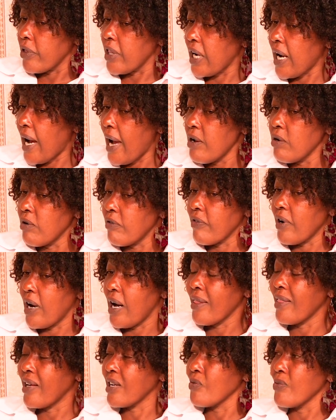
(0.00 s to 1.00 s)
the kind of
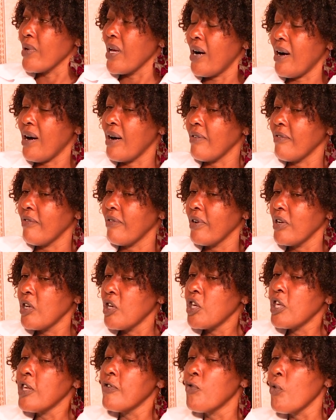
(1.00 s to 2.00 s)
car that we have,
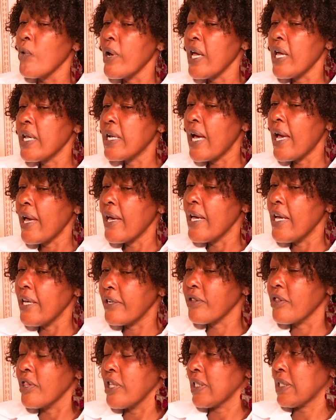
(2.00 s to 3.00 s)
if we hit
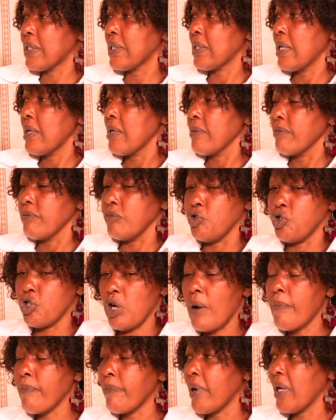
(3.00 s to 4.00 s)
this
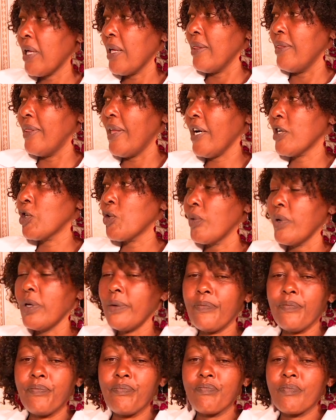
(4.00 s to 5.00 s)
jump that way,
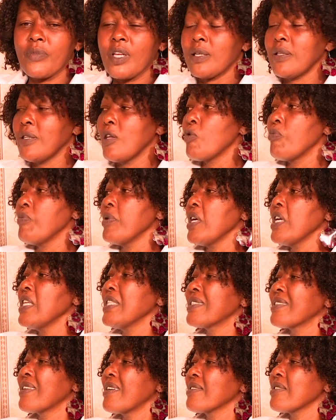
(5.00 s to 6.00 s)
there will be
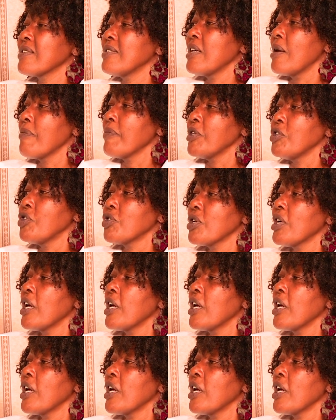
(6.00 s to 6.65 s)
instant damage.